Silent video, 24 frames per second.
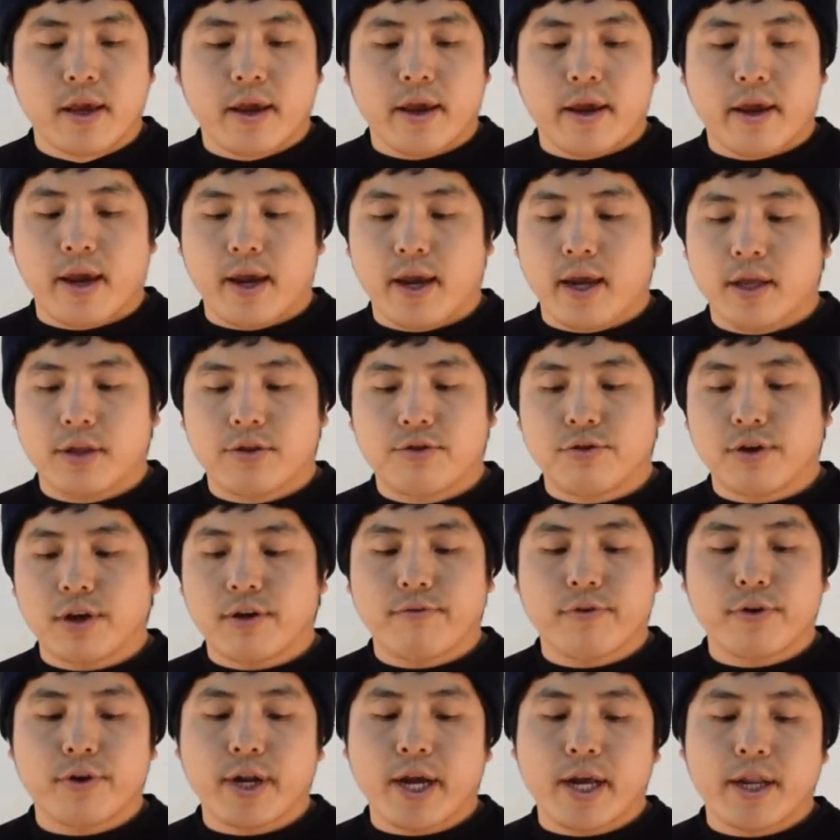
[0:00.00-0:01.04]
And to give
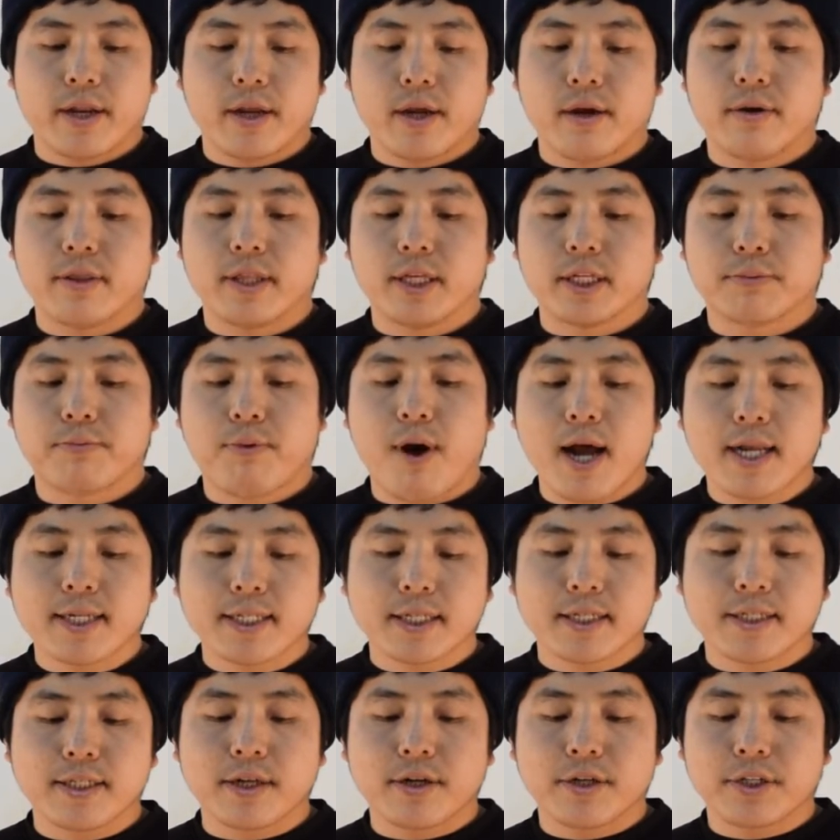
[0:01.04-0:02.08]
you an idea on this
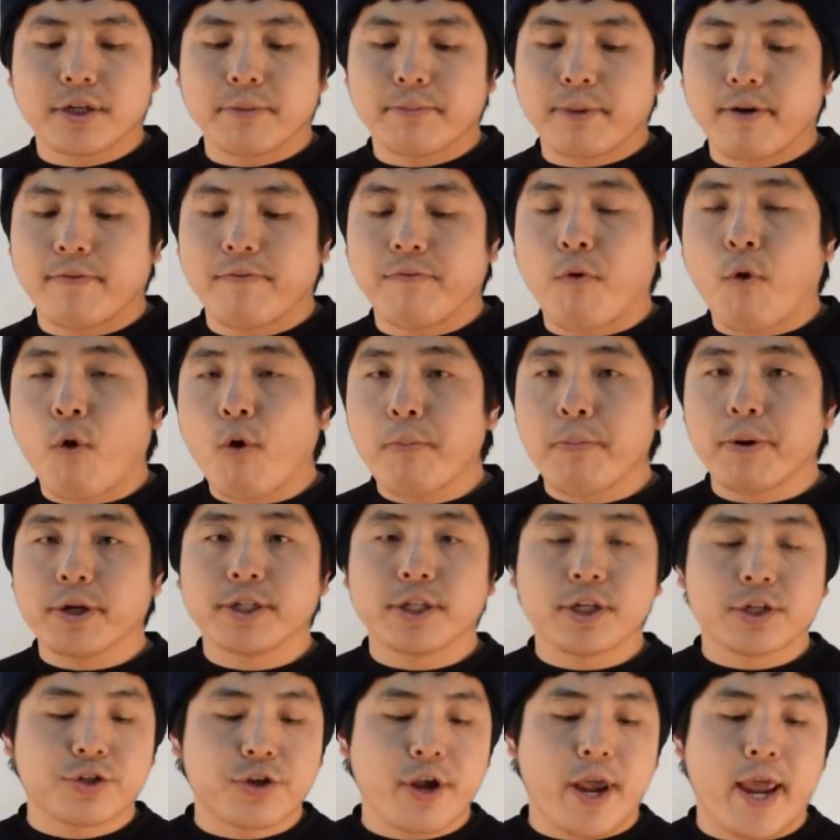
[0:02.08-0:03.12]
process, there's about
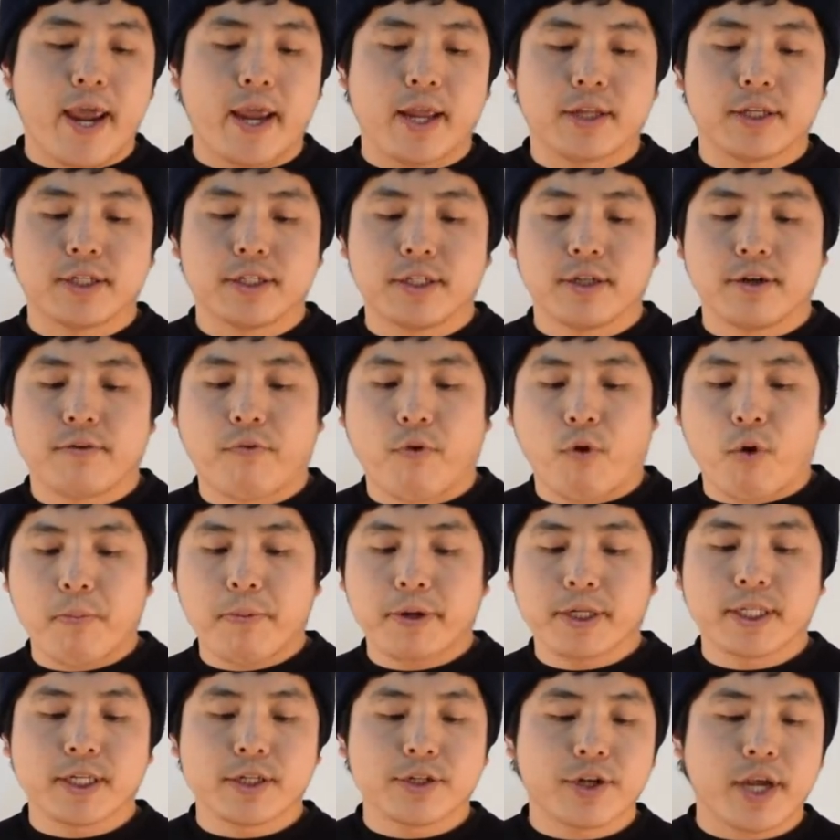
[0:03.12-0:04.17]
4% change
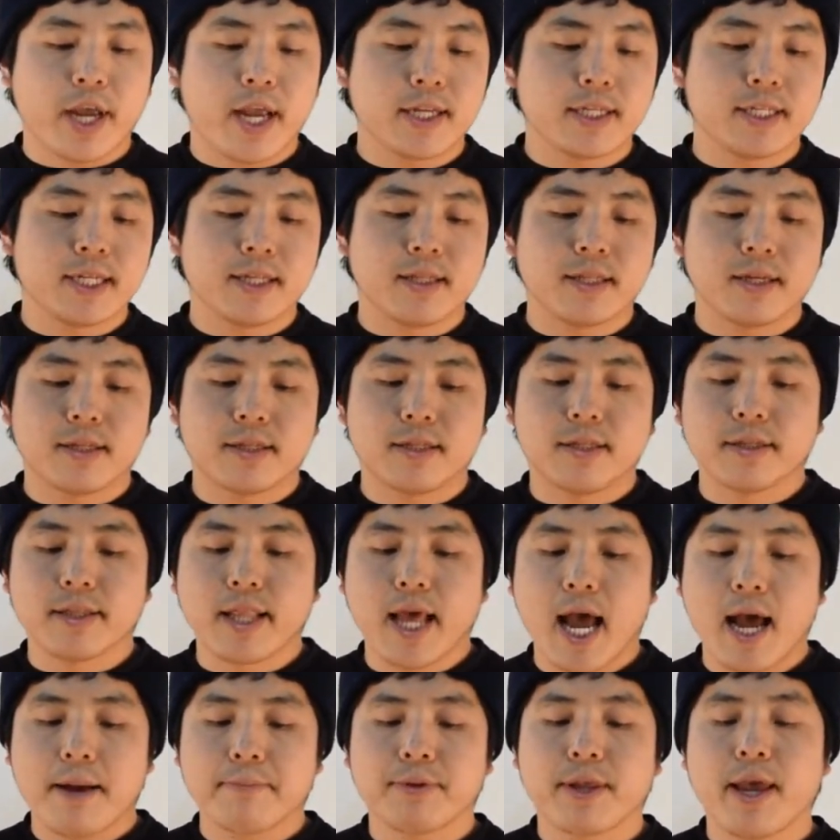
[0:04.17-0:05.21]
in the
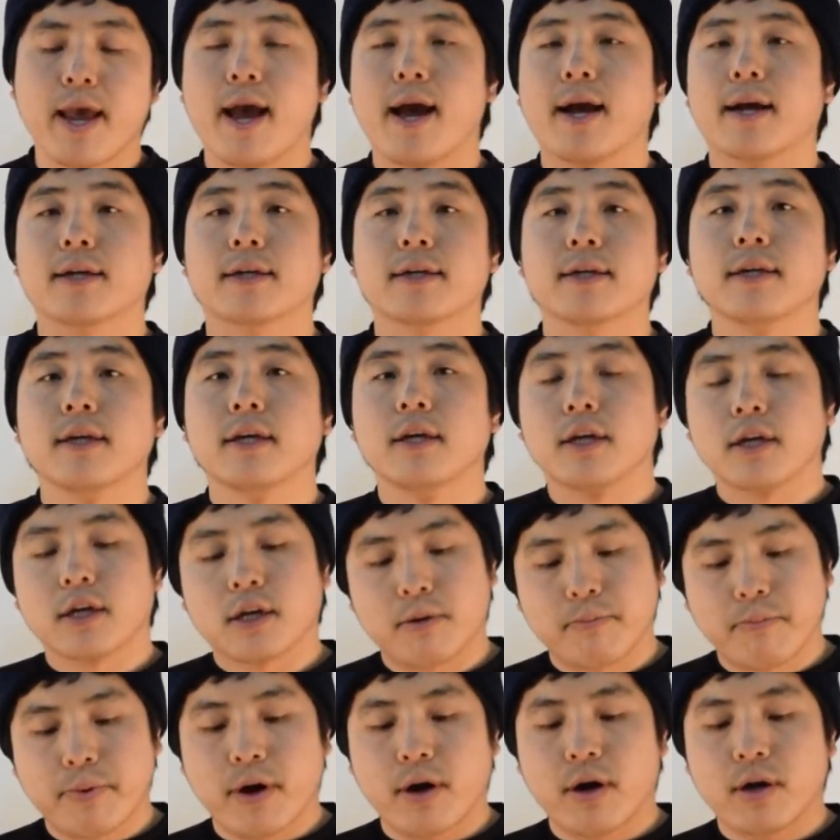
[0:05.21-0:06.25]
NAV tag
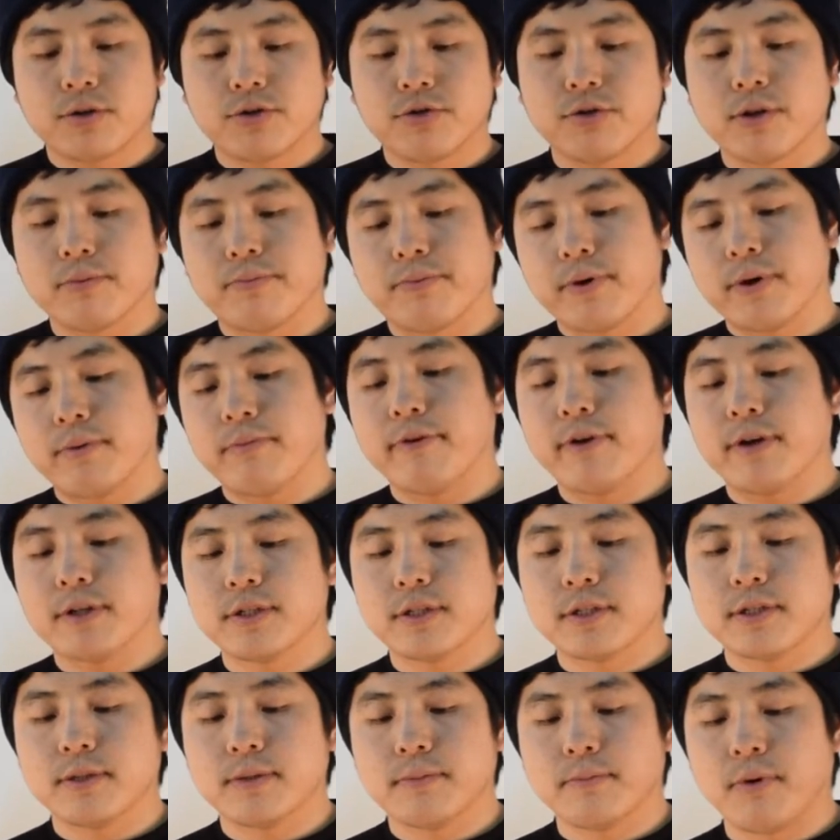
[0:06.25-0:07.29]
compared to the
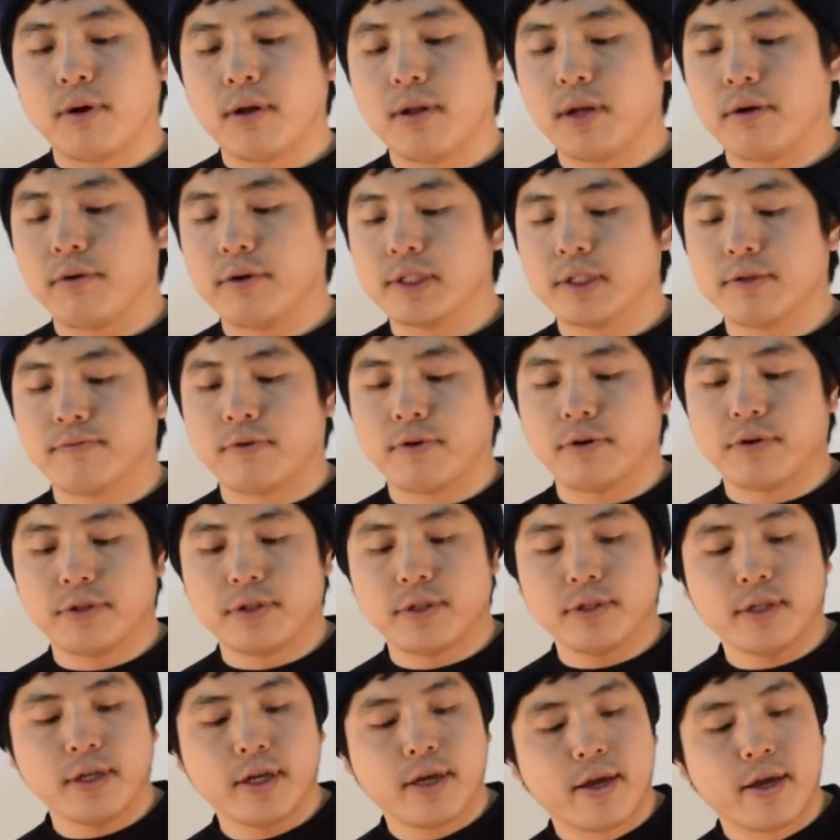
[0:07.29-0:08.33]
previous Polaris version.